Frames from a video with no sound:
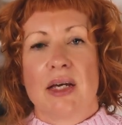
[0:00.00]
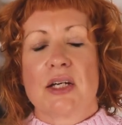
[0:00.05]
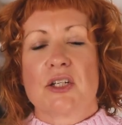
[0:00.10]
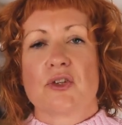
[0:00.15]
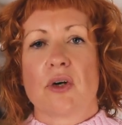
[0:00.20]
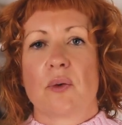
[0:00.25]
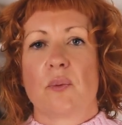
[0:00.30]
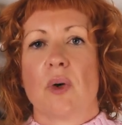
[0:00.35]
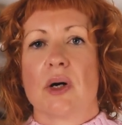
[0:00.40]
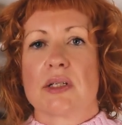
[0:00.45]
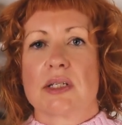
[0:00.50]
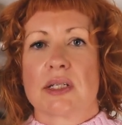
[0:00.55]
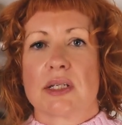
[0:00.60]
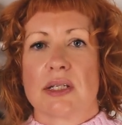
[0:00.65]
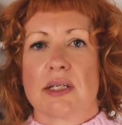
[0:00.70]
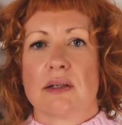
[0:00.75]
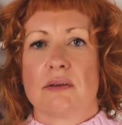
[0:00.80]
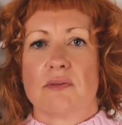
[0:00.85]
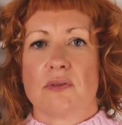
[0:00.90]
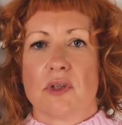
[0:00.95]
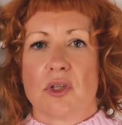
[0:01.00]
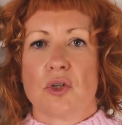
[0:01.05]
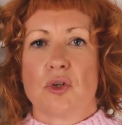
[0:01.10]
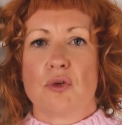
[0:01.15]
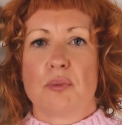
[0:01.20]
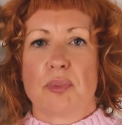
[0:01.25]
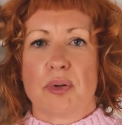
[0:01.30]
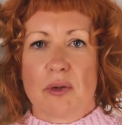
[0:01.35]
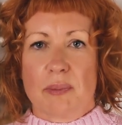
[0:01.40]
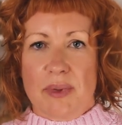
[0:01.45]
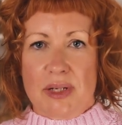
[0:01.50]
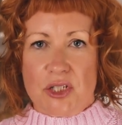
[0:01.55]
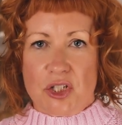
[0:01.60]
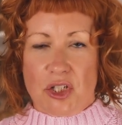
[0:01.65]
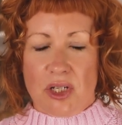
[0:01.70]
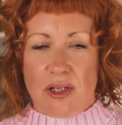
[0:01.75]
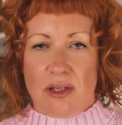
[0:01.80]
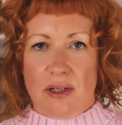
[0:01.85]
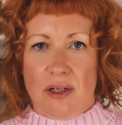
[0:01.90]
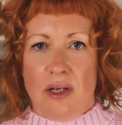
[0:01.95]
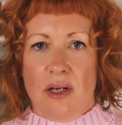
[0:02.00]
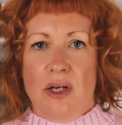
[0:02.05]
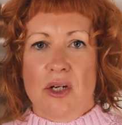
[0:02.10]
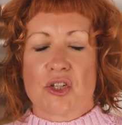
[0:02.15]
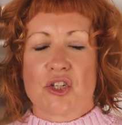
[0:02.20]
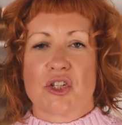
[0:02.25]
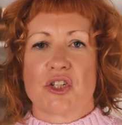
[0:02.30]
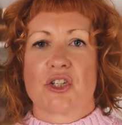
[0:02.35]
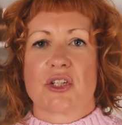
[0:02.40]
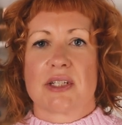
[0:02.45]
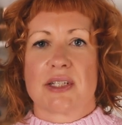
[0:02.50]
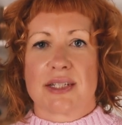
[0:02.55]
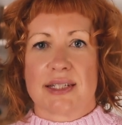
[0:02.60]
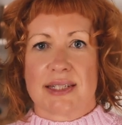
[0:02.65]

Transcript: So I want to give you permission to just